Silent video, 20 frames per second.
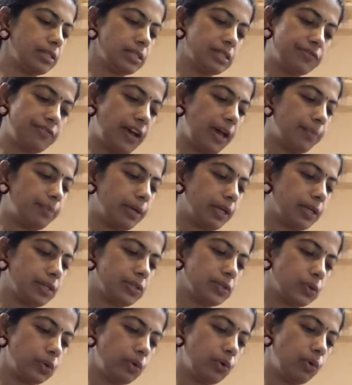is fabric,
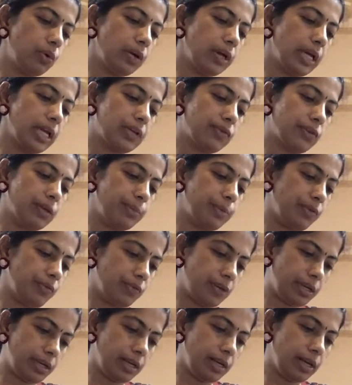so it will be
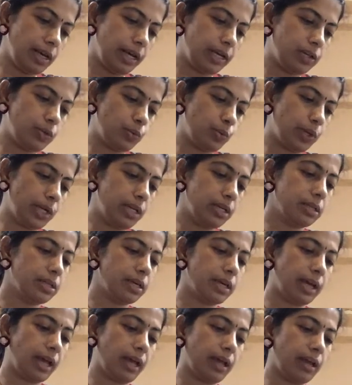very lightweight
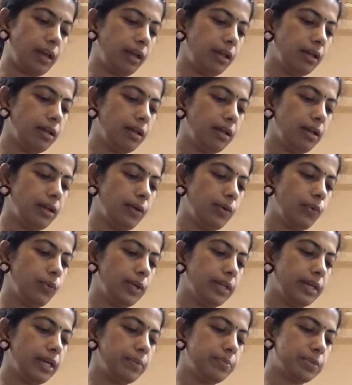and will
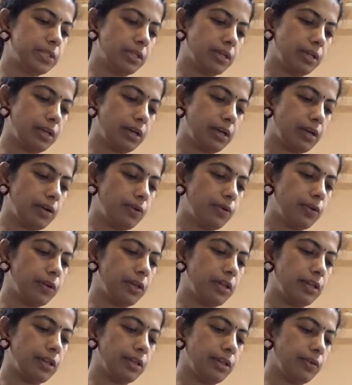keep turning
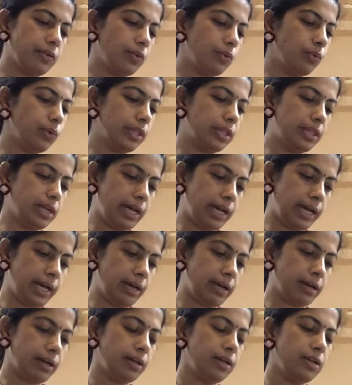around with the air.
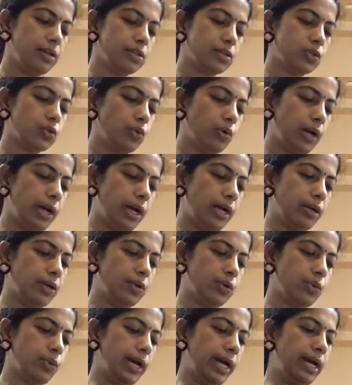So
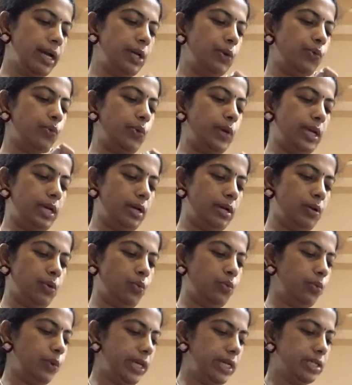to add
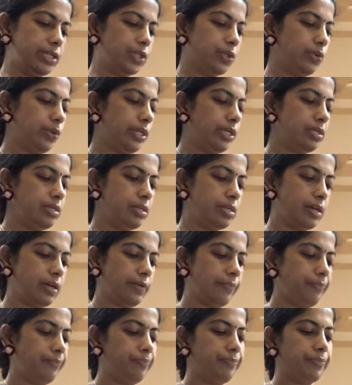weight to it,
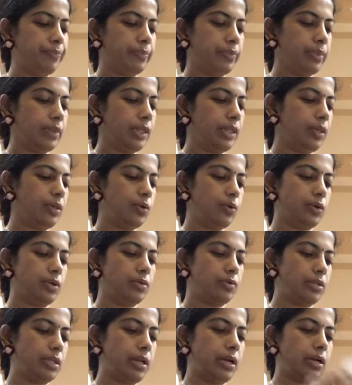you
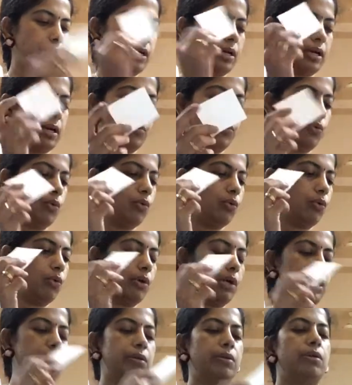could take cardboard
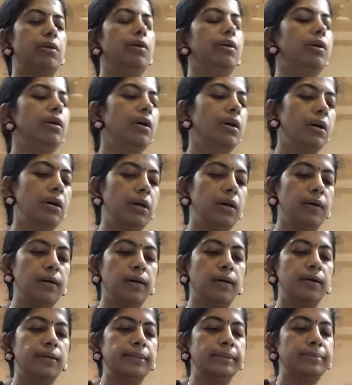or
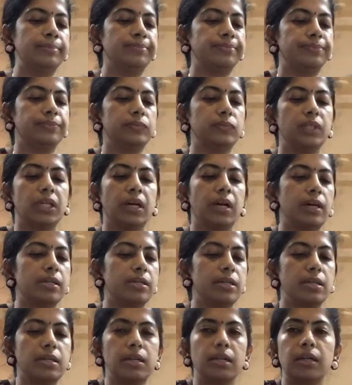the
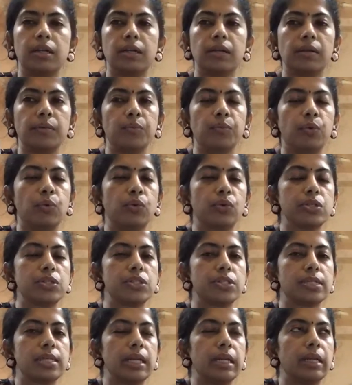carton
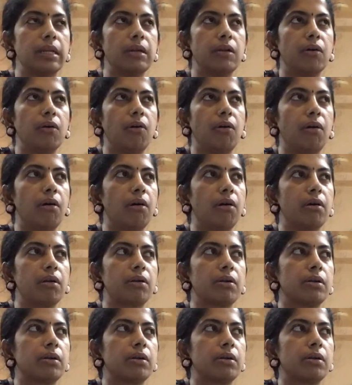boards or